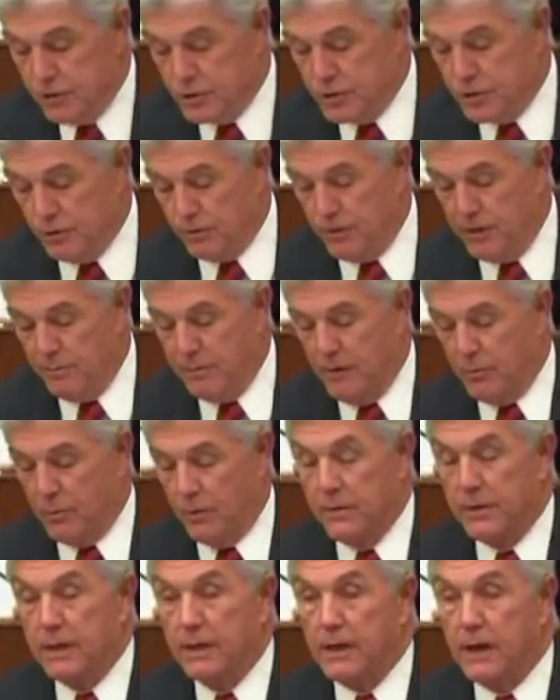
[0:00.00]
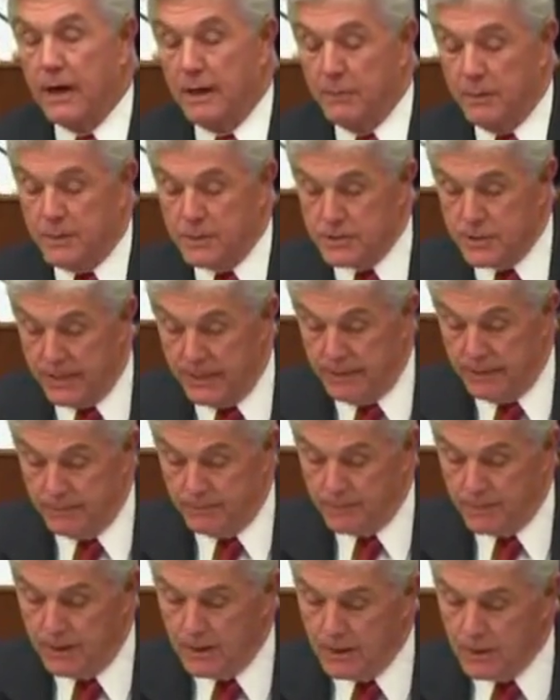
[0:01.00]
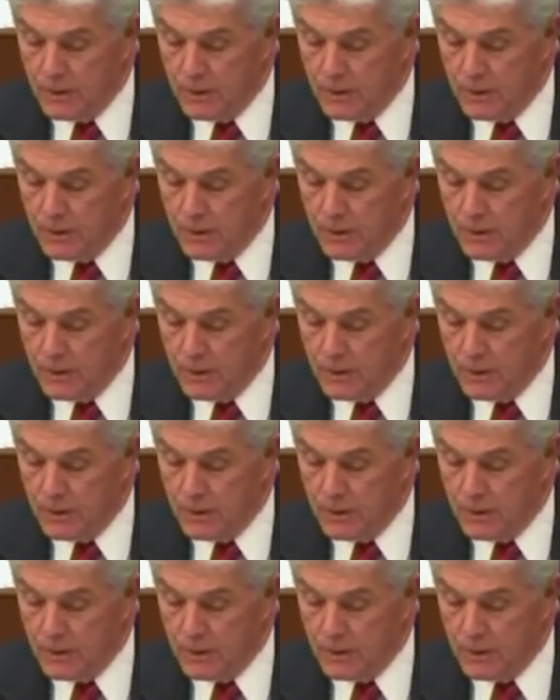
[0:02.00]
uncertainty about where the economy is headed.